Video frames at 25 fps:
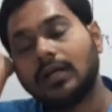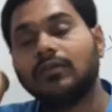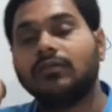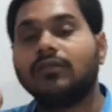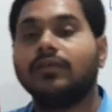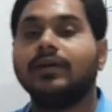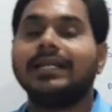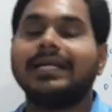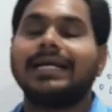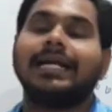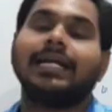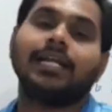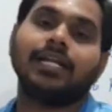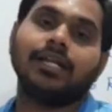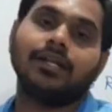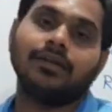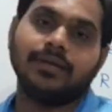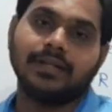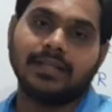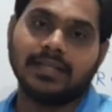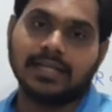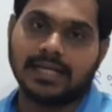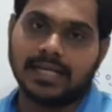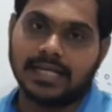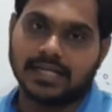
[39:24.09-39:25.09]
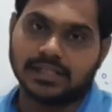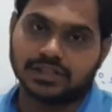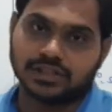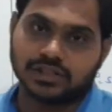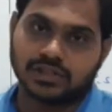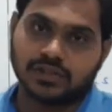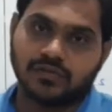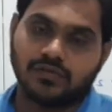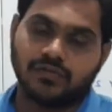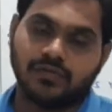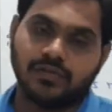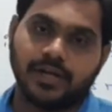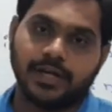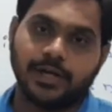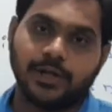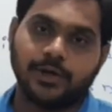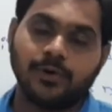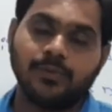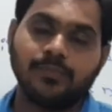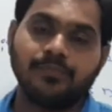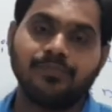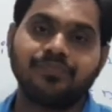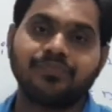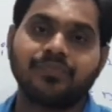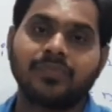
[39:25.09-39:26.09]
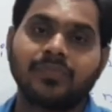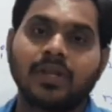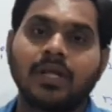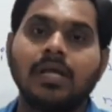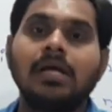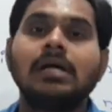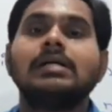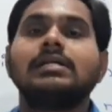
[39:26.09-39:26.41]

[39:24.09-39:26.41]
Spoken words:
We'll continue in the next video.